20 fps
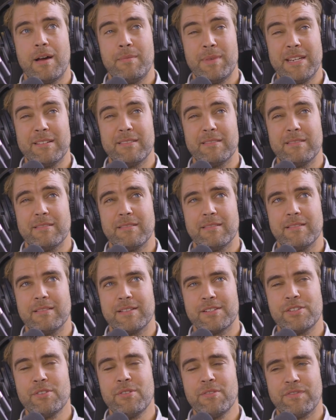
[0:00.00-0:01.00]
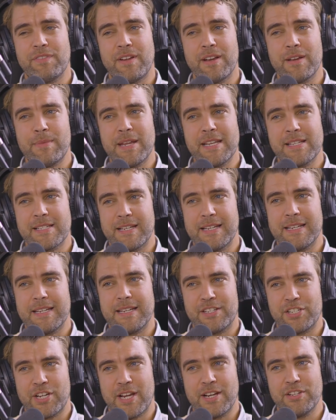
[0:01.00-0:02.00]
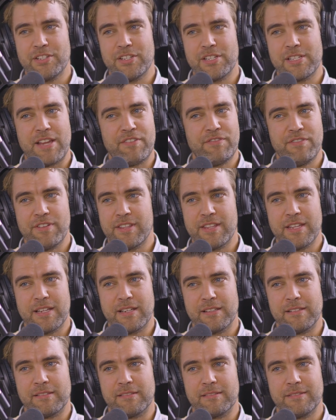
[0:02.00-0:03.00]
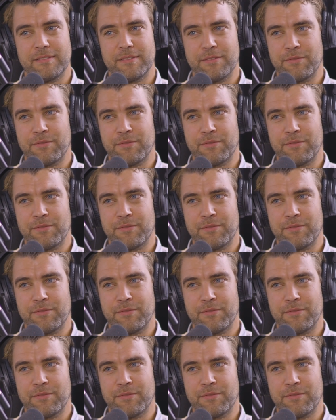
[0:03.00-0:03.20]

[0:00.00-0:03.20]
I mean, sort of fundamentally, it changes everything.